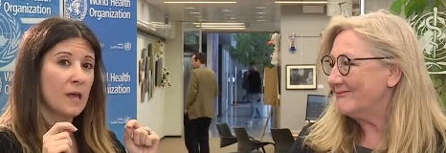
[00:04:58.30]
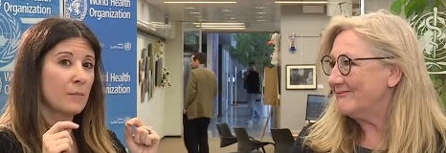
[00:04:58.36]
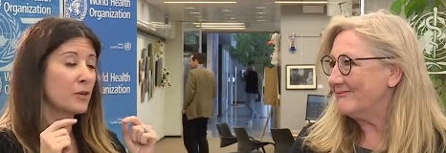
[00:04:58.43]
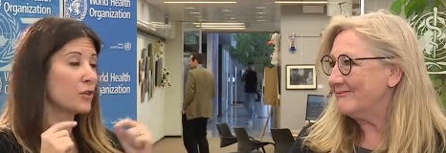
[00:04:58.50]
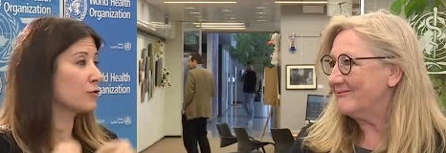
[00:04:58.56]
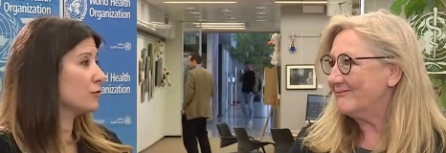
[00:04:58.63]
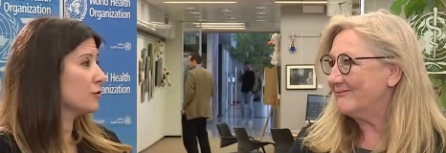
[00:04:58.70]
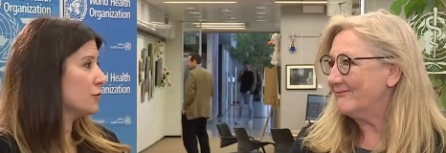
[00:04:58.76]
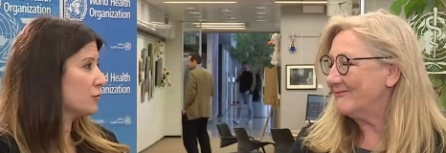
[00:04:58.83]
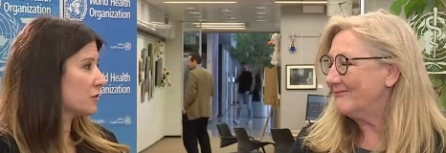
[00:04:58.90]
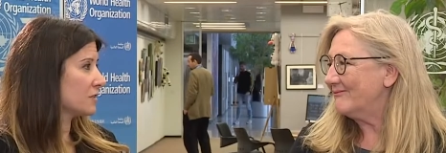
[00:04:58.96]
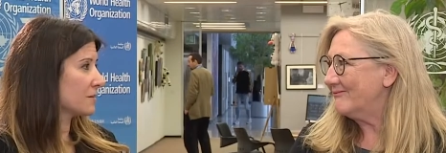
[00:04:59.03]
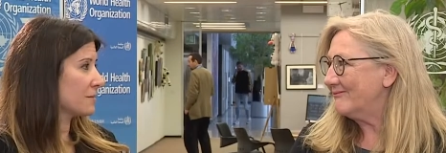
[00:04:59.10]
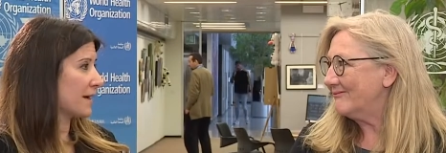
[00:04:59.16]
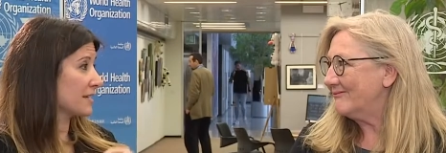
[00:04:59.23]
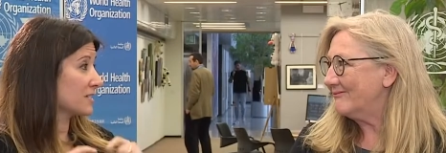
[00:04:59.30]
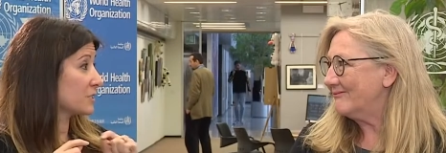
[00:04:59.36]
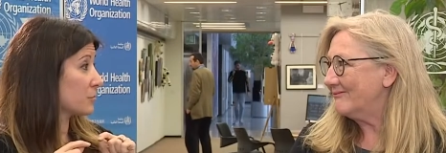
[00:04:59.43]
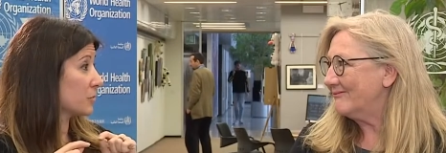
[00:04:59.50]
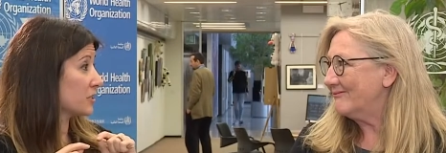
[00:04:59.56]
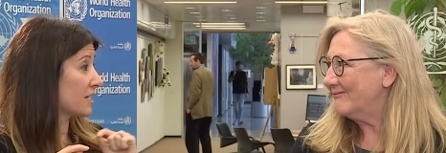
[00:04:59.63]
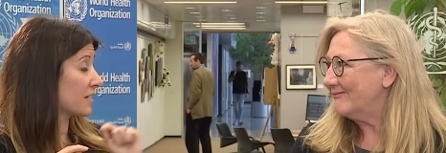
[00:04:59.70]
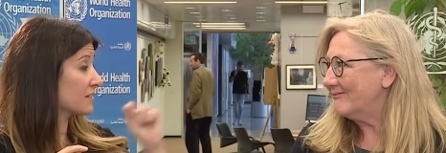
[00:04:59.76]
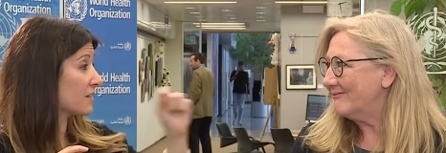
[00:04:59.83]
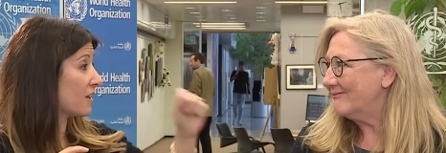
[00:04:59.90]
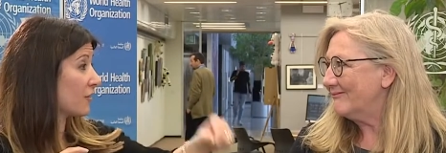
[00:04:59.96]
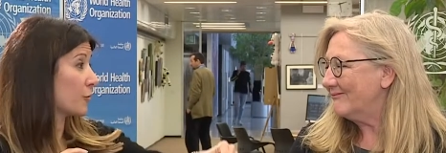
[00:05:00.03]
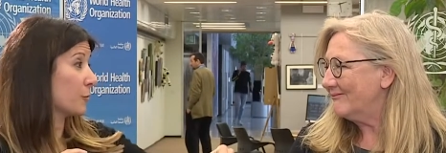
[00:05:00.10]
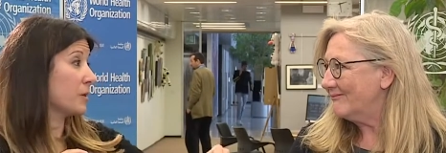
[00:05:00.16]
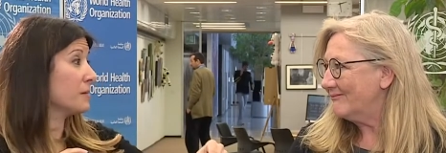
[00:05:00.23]
Speaker 1: But you're using a mask to protect
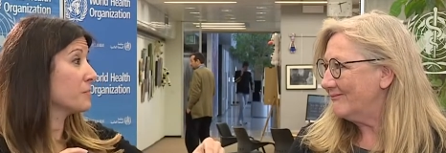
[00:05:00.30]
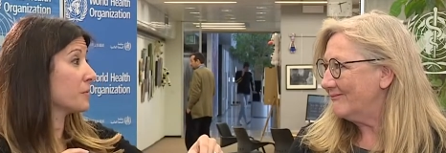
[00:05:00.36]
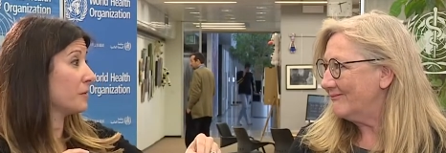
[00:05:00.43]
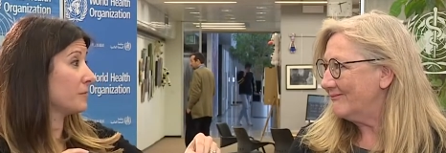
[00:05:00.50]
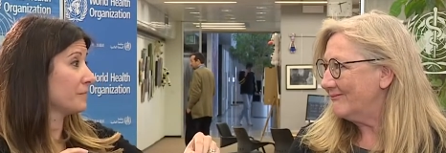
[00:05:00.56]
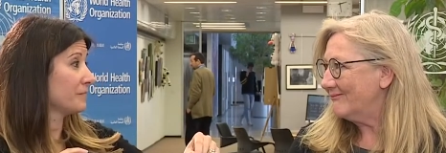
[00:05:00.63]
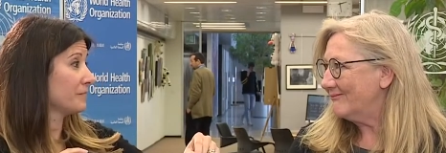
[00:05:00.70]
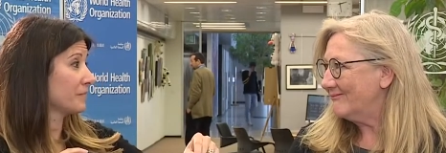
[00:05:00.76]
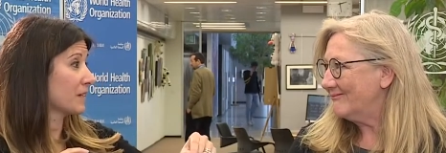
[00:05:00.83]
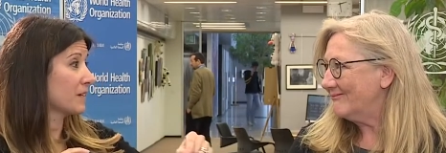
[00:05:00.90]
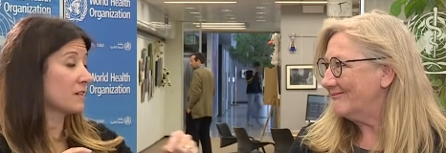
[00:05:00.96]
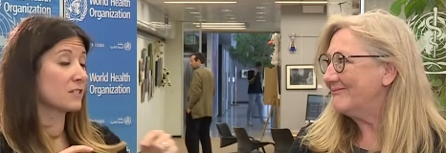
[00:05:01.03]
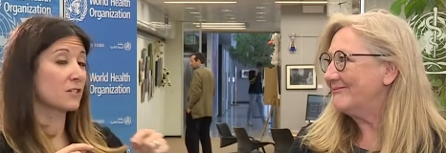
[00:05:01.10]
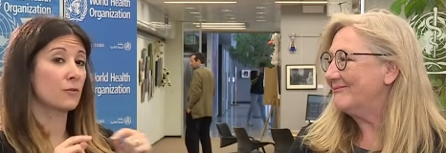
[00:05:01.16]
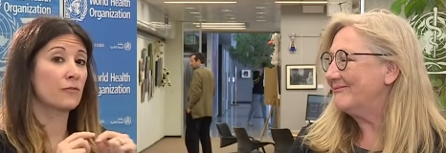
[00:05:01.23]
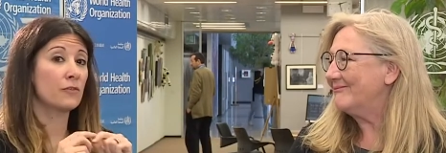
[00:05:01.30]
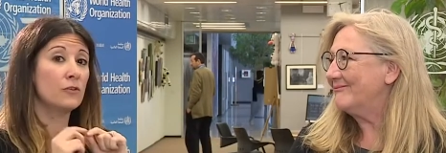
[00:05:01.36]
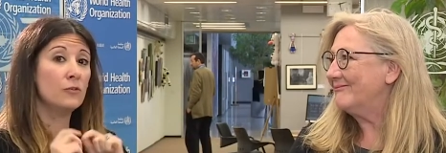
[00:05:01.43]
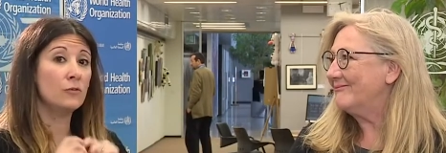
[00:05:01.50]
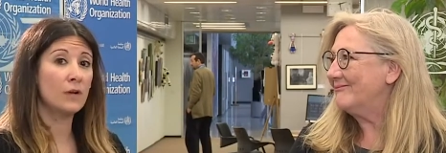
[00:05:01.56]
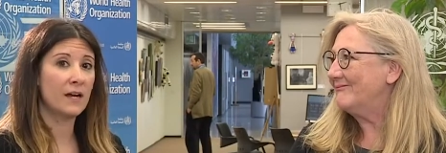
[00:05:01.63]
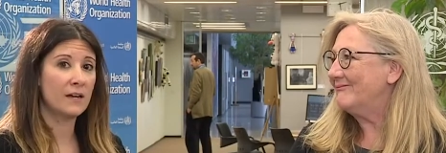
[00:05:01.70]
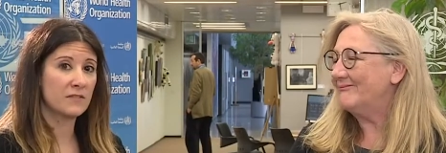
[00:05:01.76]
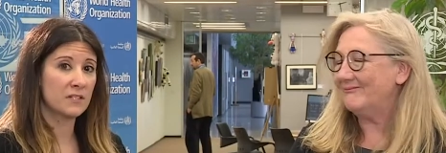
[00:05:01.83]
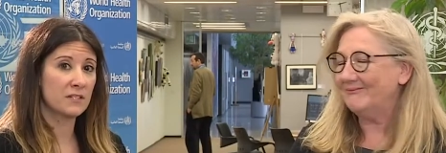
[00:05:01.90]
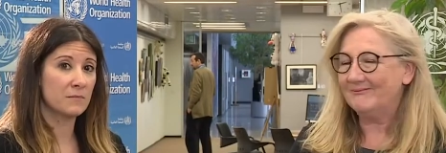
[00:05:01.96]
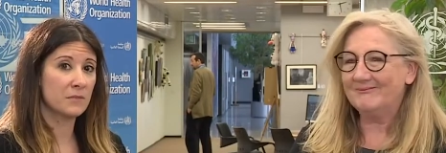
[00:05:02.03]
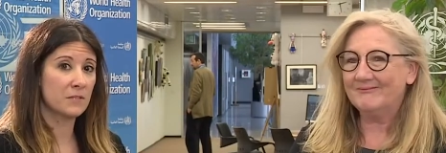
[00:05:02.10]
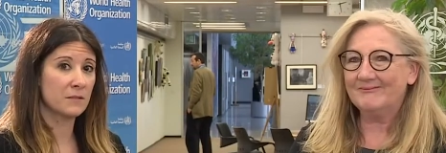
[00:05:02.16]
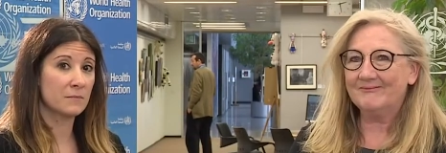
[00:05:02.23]
other people. So if you have
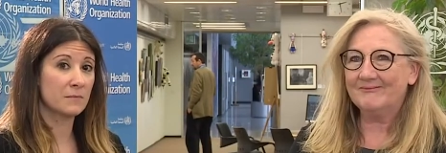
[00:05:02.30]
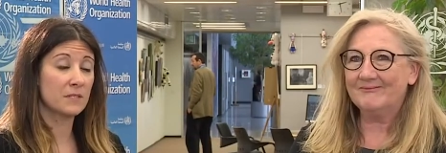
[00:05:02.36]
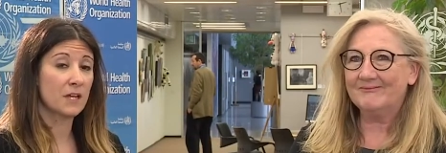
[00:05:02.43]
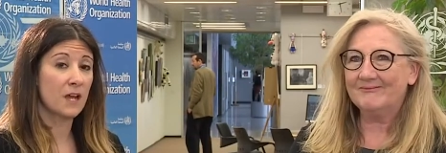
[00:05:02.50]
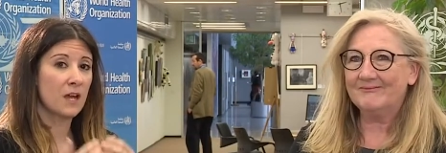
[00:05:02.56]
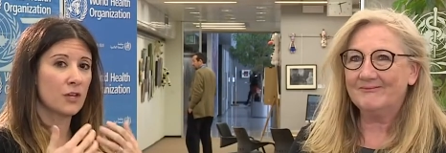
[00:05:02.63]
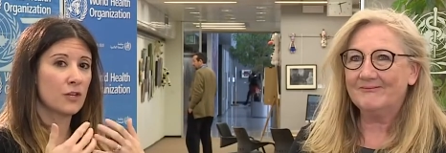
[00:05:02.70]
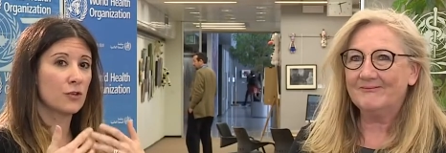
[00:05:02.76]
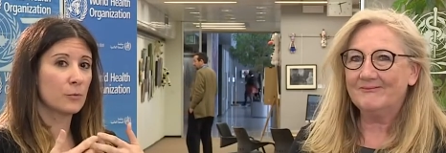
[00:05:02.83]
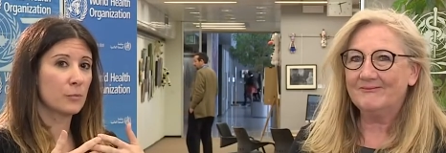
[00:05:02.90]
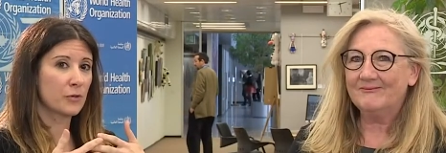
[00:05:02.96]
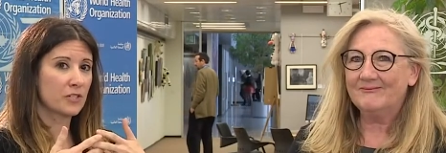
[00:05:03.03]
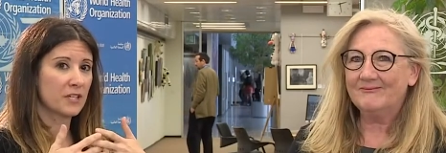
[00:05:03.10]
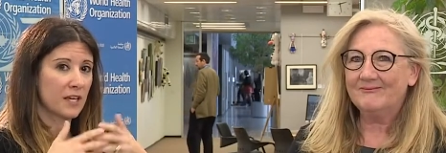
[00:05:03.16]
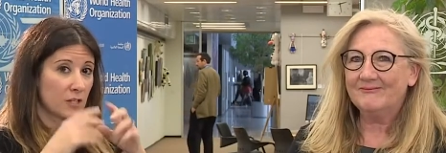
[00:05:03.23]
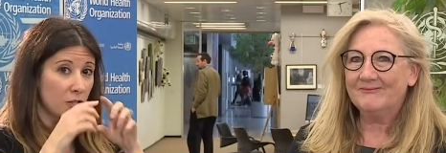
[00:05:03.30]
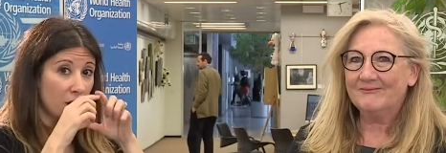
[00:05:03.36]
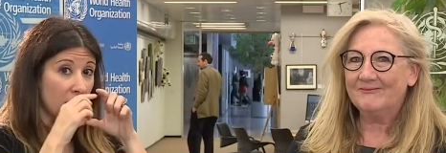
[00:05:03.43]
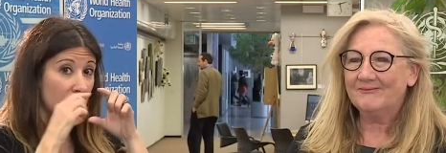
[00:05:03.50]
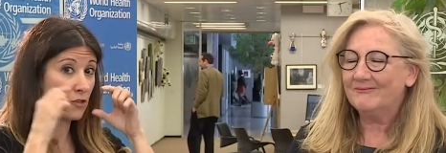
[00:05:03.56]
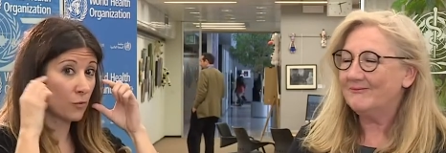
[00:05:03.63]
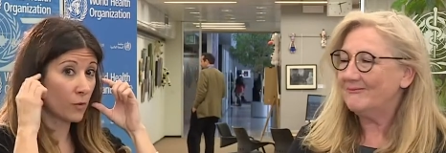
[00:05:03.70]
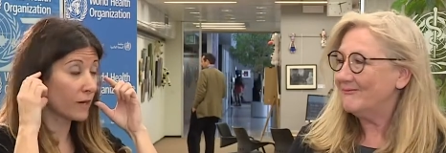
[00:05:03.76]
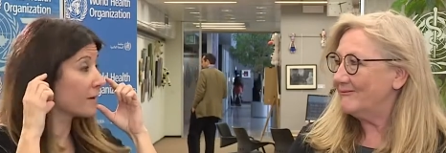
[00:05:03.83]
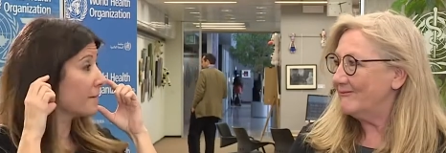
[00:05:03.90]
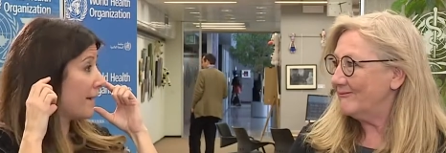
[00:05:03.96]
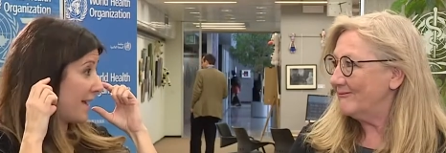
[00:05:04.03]
symptoms, you're protect and you wear a